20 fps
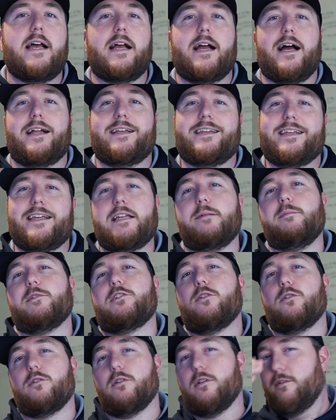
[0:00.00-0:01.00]
to get him a
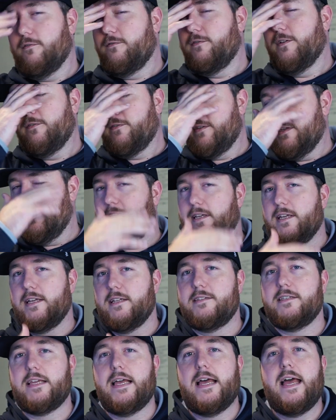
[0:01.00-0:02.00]
total of 50
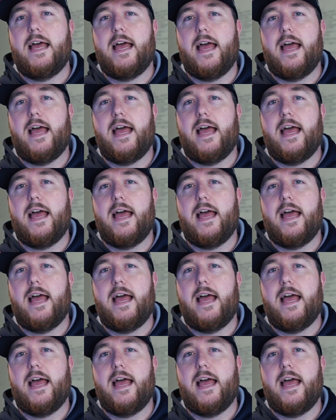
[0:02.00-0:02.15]
leads.